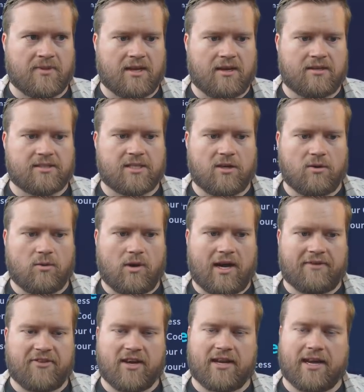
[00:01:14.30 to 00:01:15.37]
So I
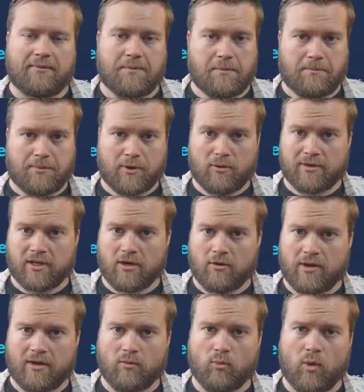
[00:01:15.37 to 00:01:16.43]
thought I'm going to go
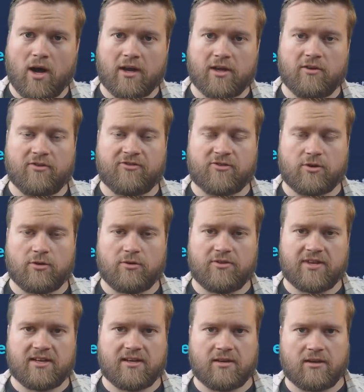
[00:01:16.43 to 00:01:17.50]
ahead and walk you through
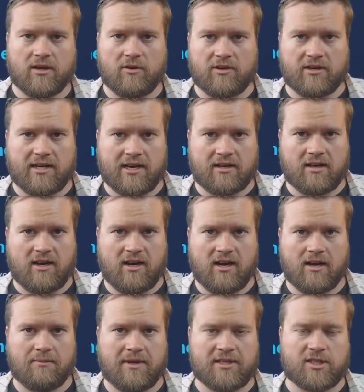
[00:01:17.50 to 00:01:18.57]
the coder dot
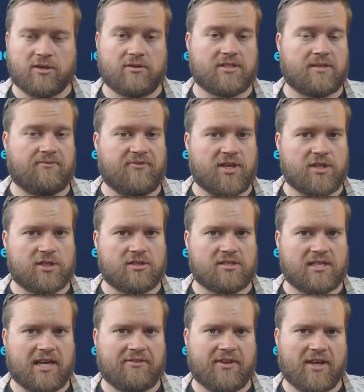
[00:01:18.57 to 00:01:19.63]
com and show you some features,
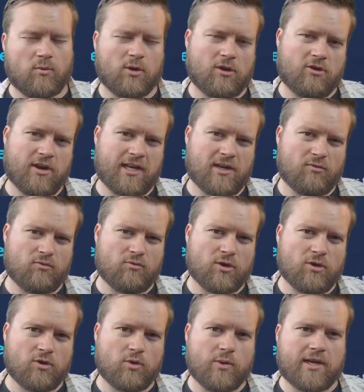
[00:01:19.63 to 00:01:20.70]
and then we'll create a
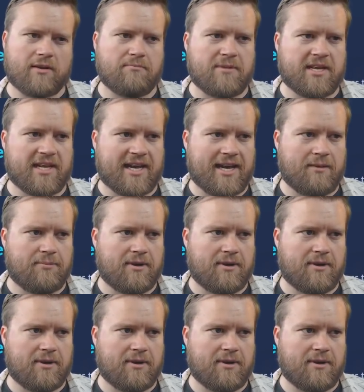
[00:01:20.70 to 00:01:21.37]
real quick mini app.